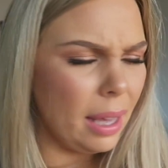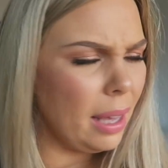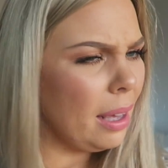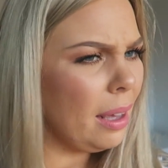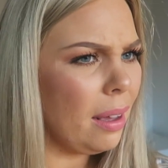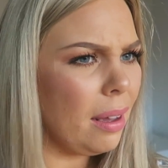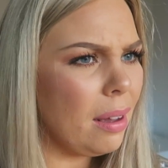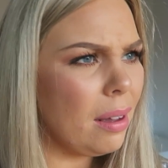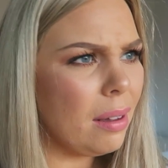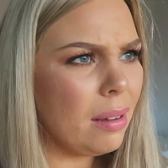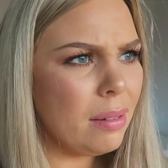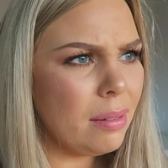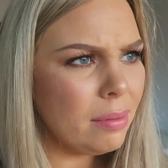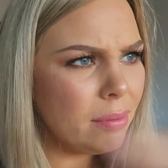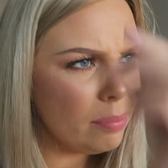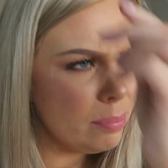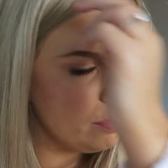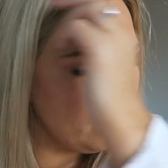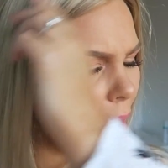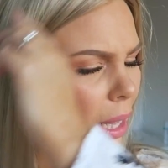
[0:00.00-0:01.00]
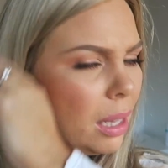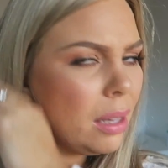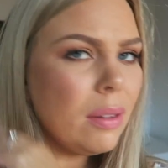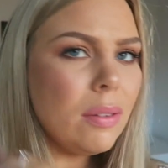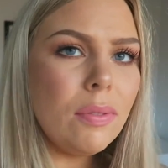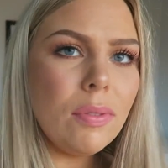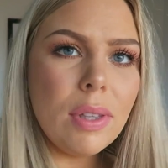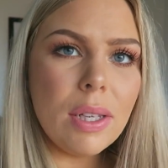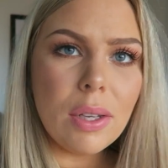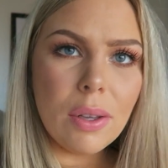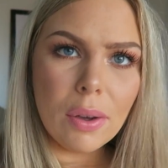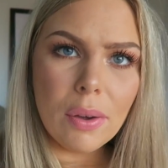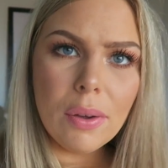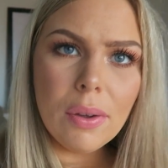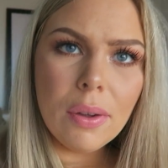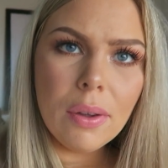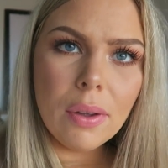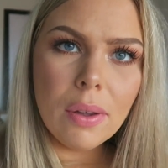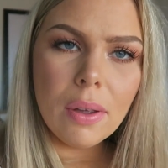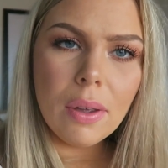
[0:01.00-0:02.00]
hair palette
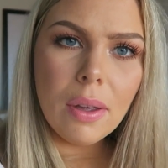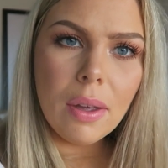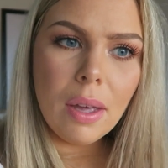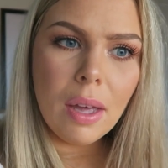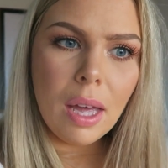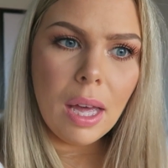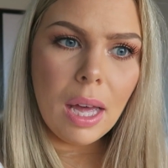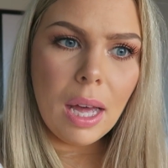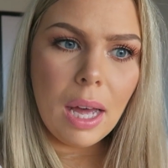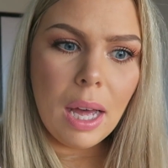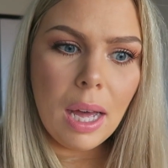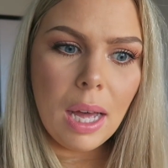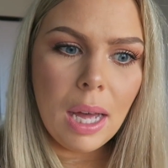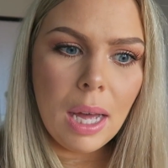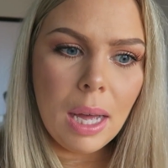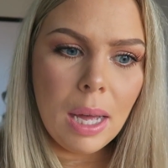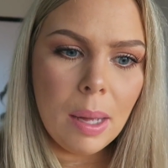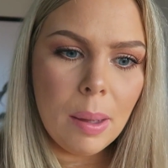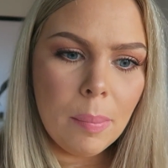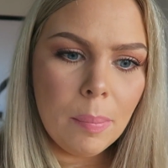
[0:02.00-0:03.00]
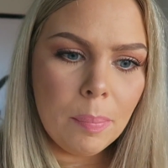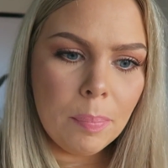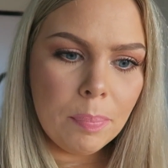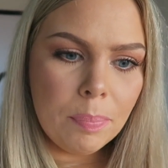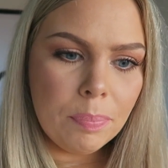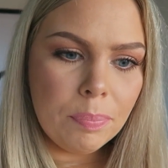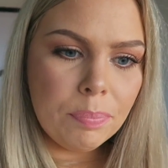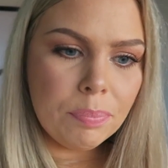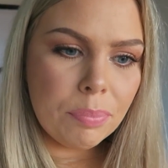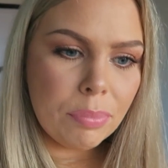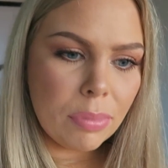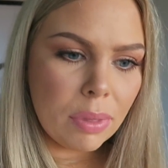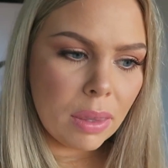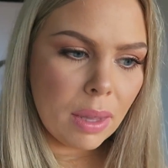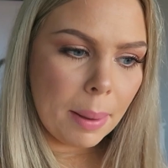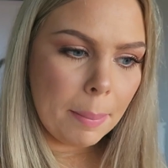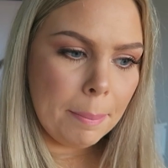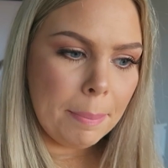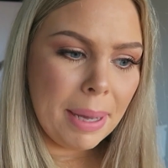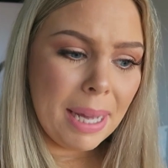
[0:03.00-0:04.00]
video. But
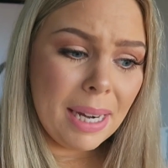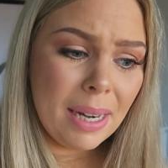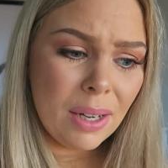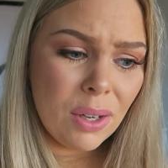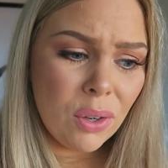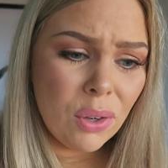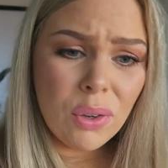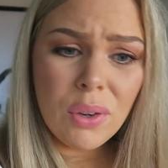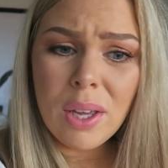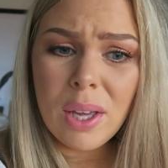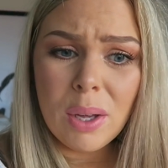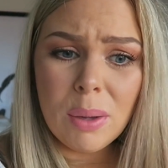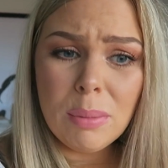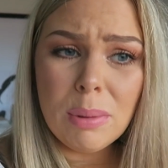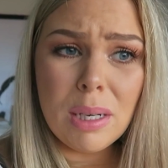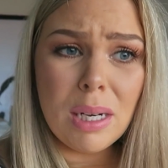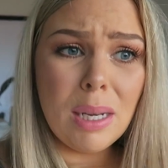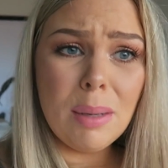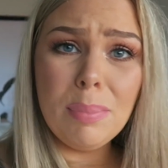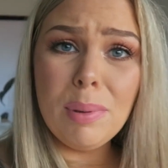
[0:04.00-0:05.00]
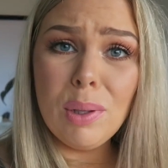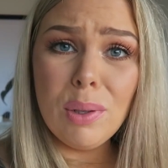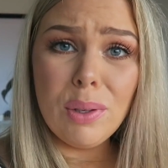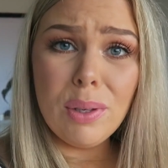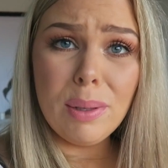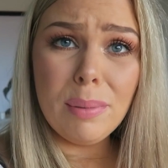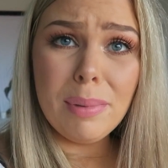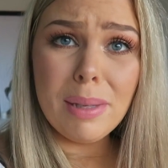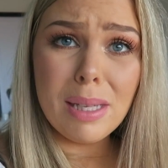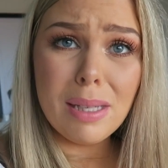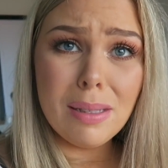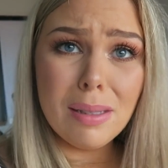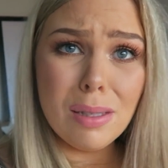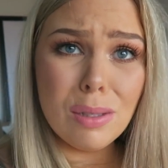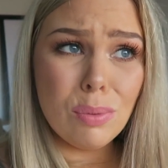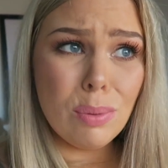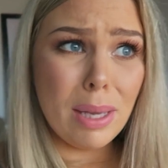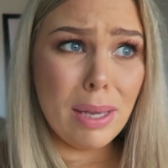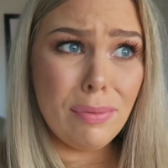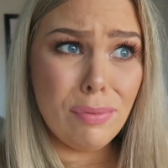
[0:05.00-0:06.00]
I don't know how I'm gonna upload it
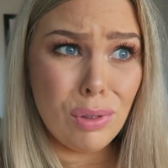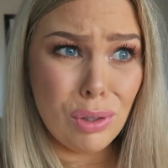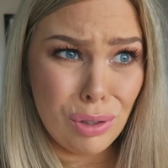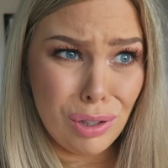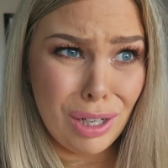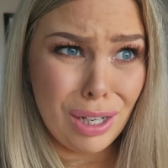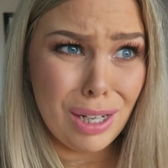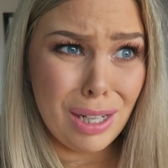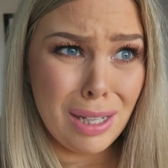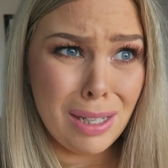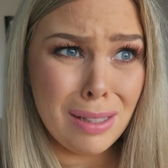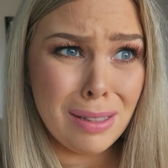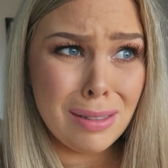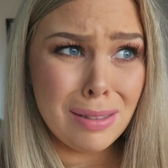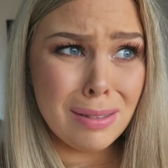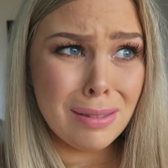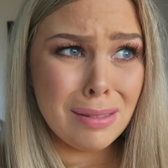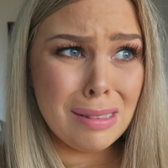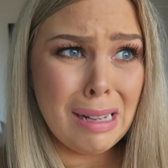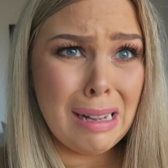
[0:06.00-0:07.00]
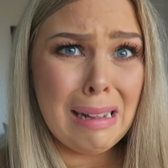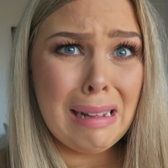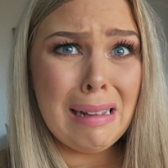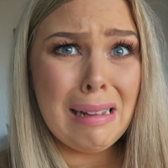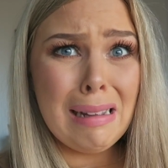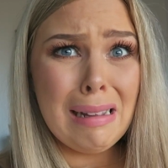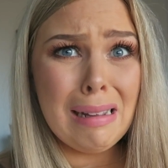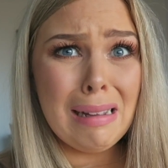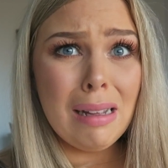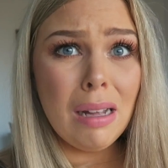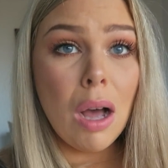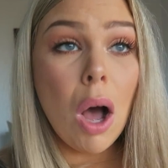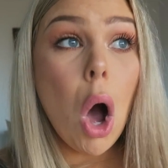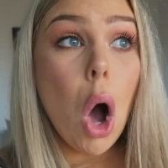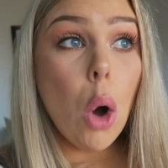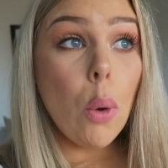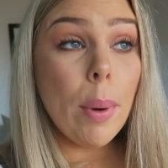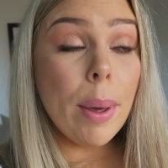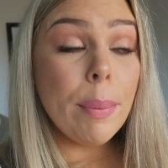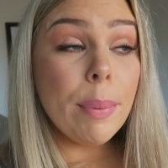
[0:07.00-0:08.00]
because we have no data.
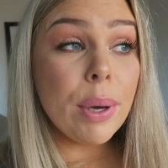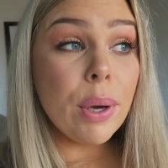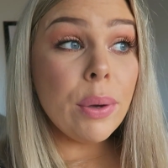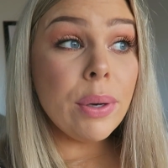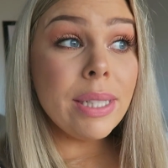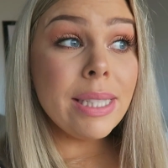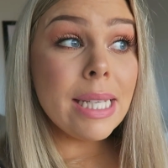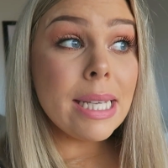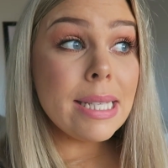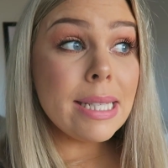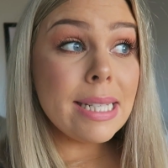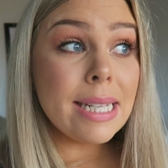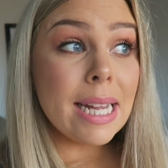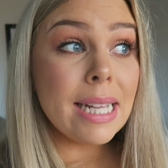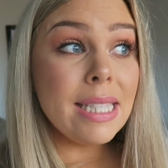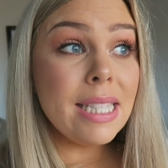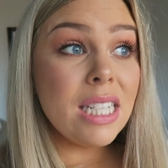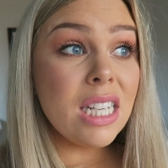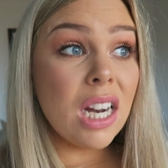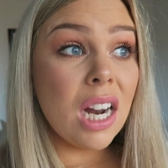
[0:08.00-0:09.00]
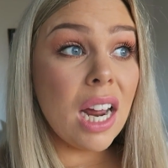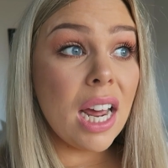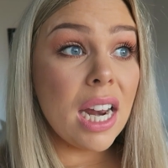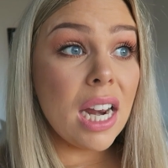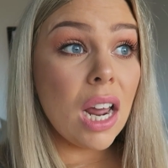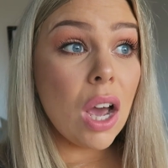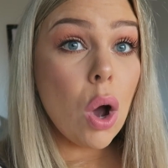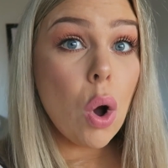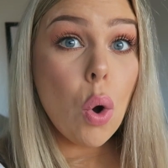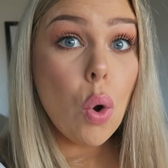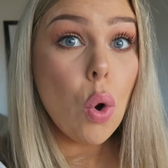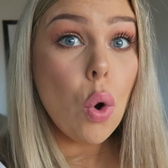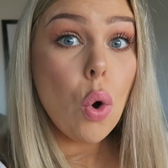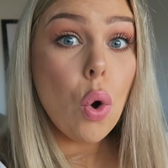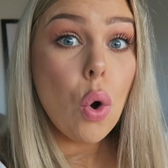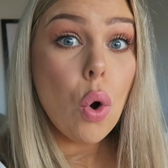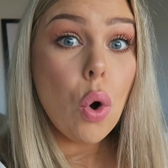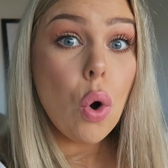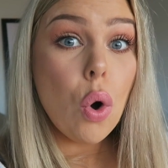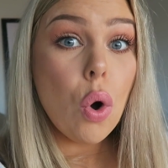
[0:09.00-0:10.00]
Oh wait, we're going to Dean's dad's tonight.
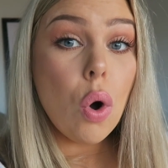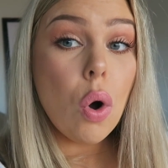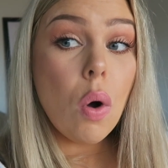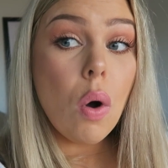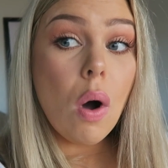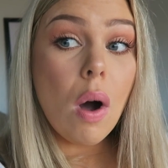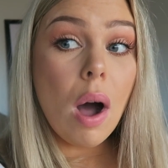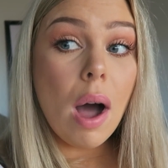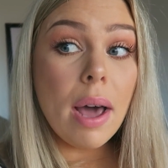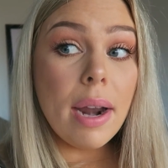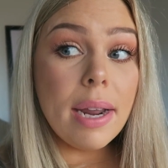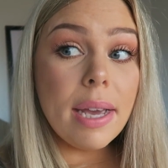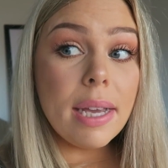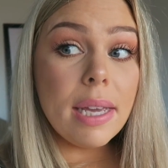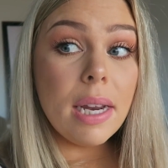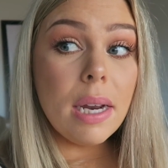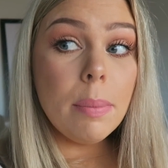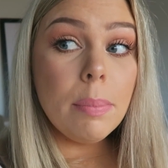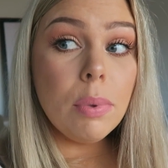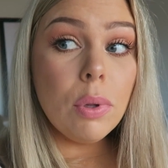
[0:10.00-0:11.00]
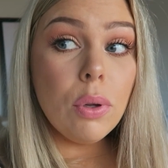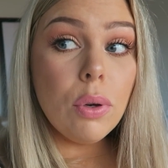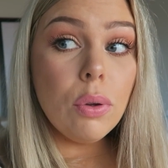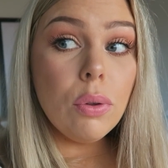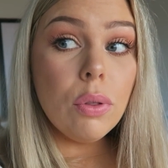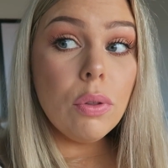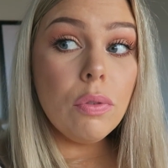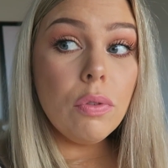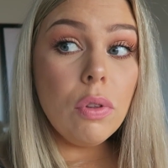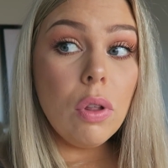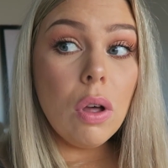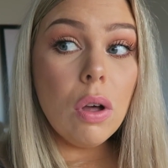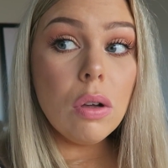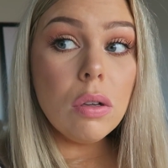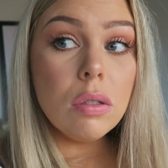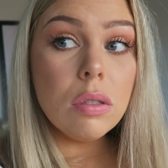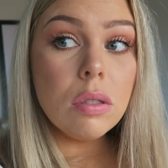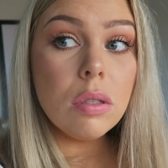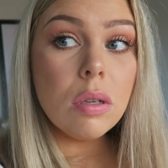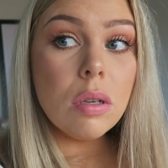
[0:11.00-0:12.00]
And I can upload all
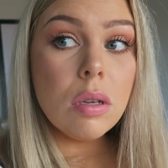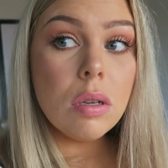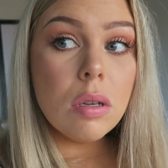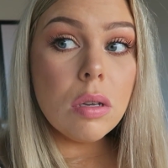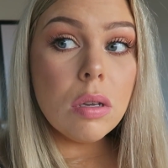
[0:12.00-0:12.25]
the vlogs.